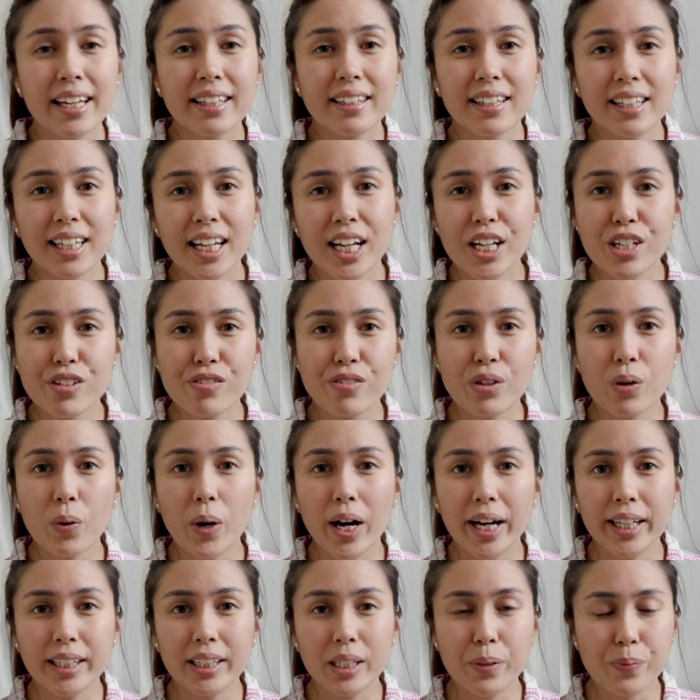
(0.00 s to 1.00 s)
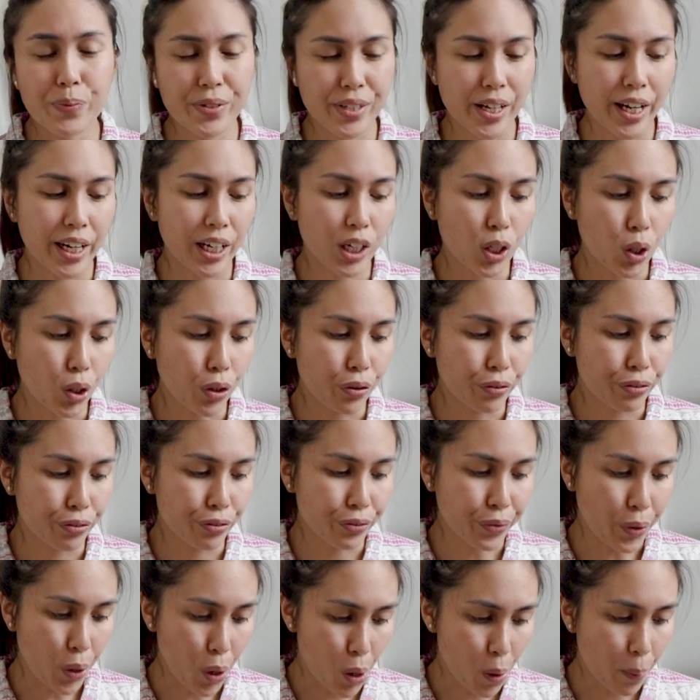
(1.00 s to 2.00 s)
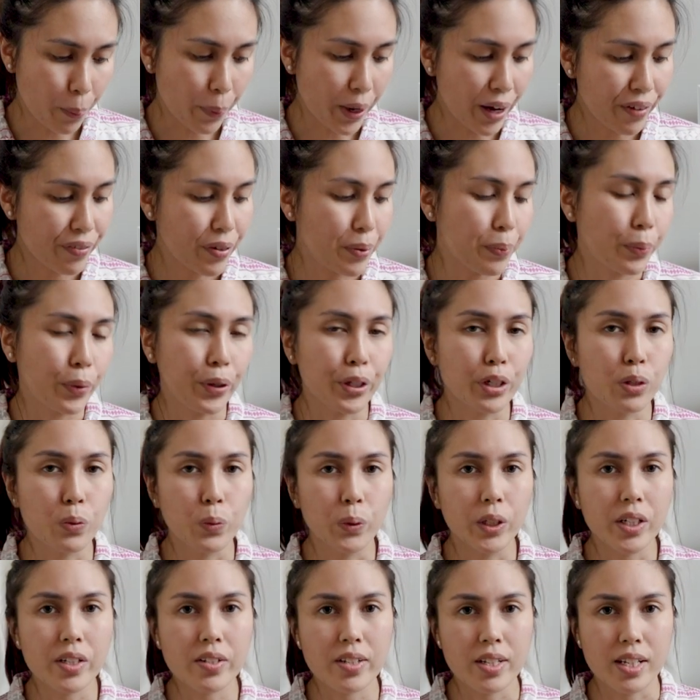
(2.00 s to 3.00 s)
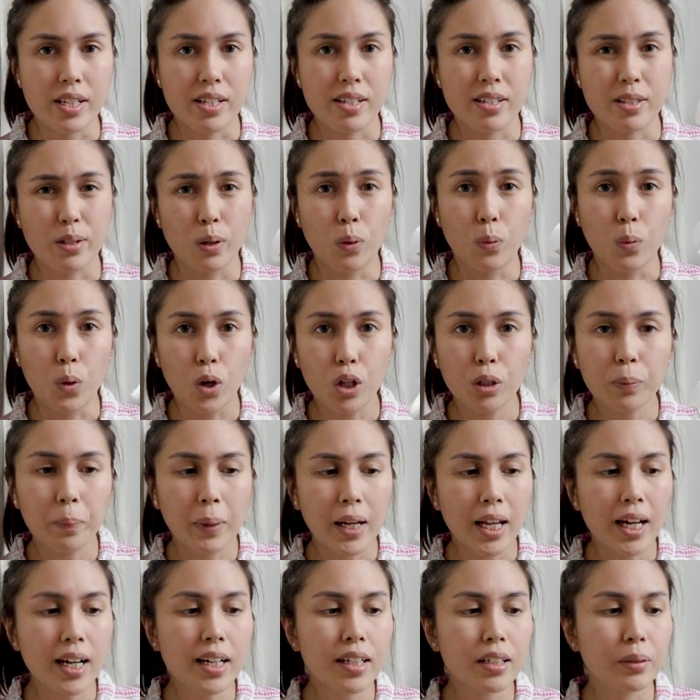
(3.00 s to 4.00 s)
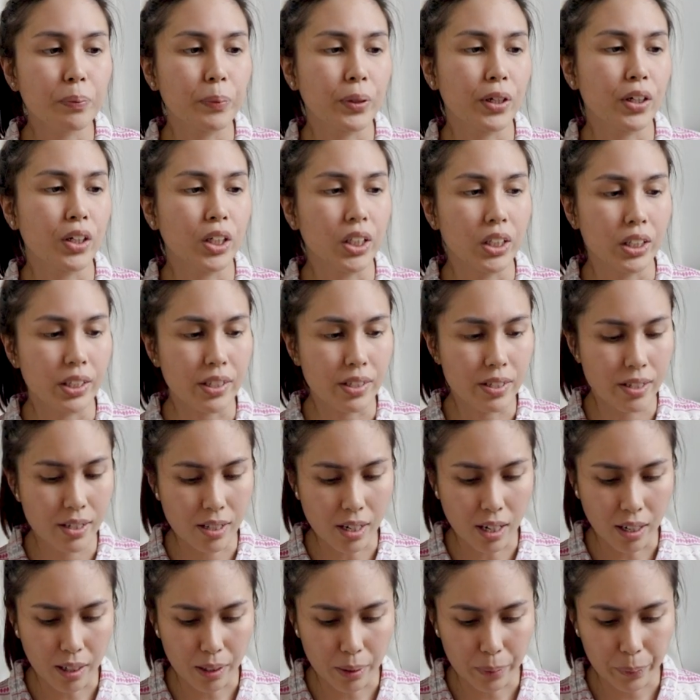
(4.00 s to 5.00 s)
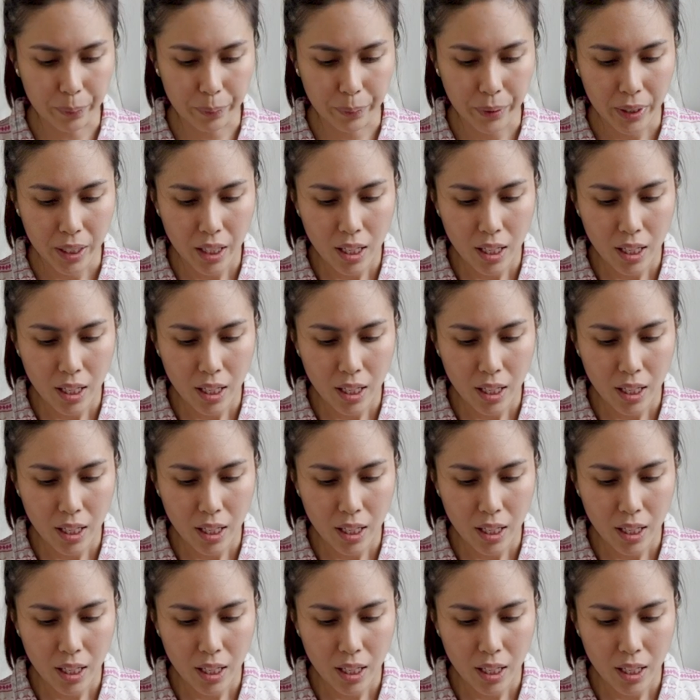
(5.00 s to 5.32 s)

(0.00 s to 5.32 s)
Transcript: then the last few items that I got from Bath & Body Works is the wall plug because um,